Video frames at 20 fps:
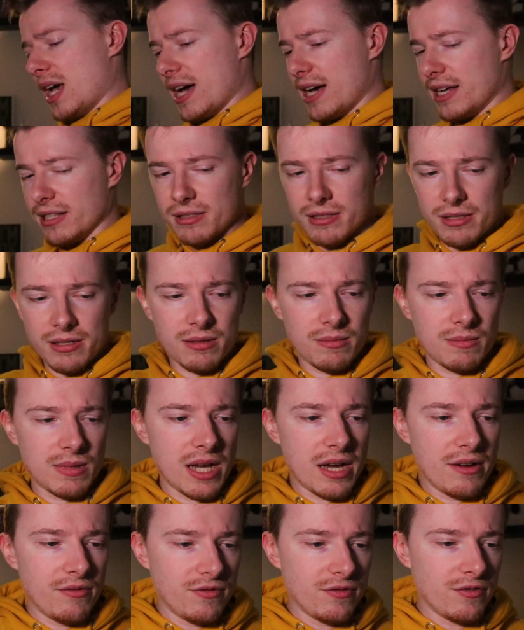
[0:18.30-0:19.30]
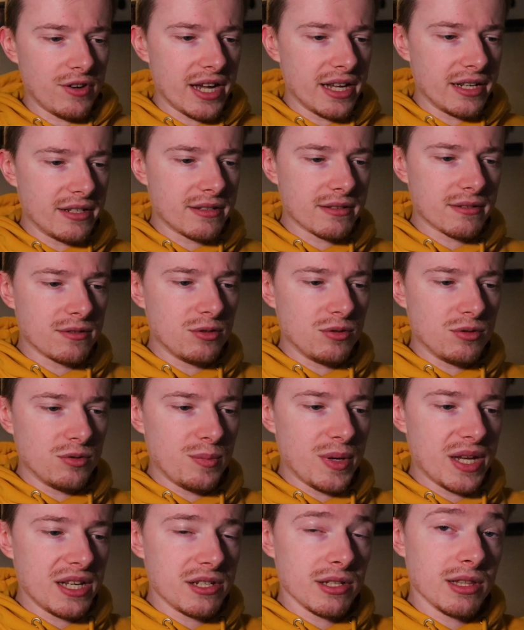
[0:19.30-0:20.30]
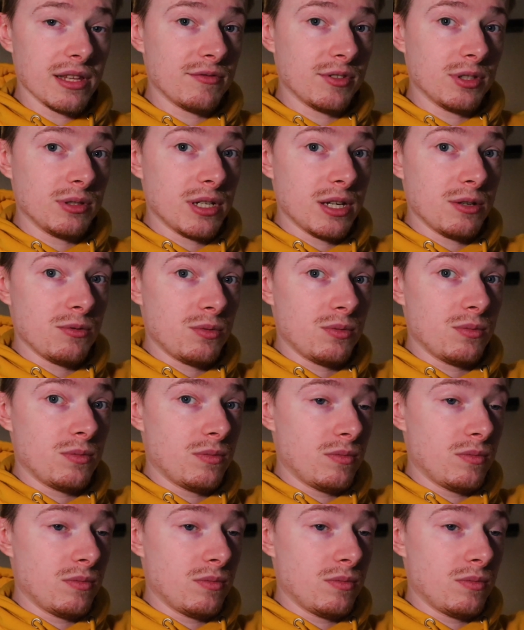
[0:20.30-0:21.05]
And I've read to page 11 now.